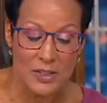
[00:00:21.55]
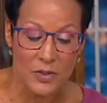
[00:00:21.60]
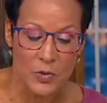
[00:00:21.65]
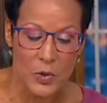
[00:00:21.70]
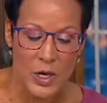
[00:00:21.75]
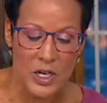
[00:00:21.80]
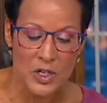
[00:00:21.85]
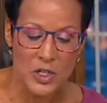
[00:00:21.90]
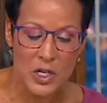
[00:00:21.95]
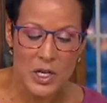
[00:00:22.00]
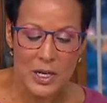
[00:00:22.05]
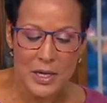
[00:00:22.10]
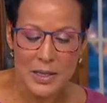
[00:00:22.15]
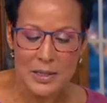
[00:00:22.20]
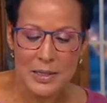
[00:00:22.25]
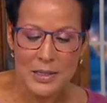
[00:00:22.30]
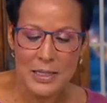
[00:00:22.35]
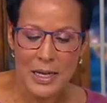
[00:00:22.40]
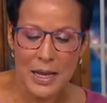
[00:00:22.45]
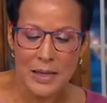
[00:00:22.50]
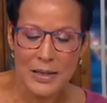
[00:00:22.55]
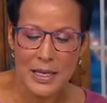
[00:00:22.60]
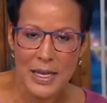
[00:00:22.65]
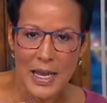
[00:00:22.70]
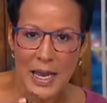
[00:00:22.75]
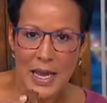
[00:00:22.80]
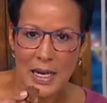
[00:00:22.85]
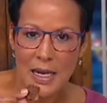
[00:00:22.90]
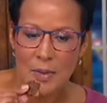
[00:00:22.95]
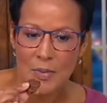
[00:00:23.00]
of which, Stan the
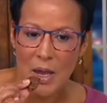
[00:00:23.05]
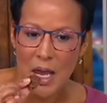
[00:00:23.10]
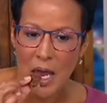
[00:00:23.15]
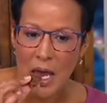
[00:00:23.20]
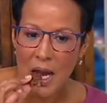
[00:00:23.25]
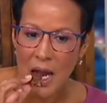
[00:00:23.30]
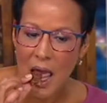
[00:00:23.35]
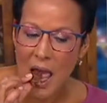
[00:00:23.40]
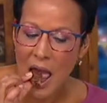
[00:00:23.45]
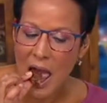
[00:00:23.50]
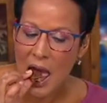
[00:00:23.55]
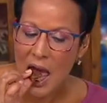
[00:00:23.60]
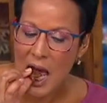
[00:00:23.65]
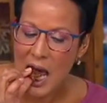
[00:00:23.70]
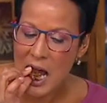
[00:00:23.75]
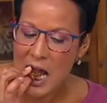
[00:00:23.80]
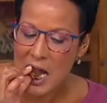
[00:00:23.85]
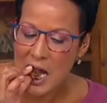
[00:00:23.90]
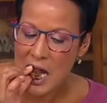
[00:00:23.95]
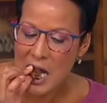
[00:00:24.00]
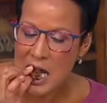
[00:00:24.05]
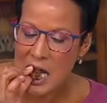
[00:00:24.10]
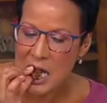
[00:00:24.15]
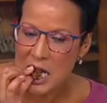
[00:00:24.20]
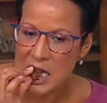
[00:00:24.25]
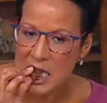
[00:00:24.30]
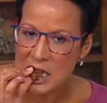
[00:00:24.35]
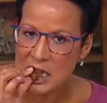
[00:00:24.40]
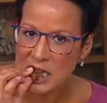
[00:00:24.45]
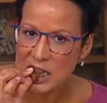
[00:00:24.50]
Candyman.
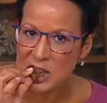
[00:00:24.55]
Mmm.